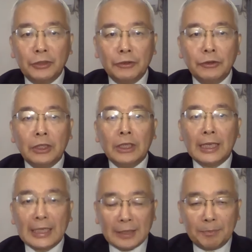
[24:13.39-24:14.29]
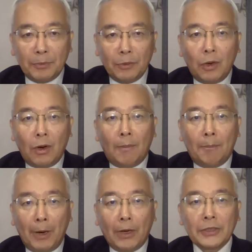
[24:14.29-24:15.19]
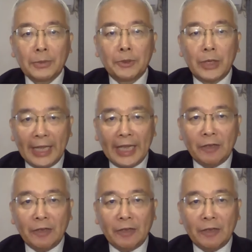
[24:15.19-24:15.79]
to explore possible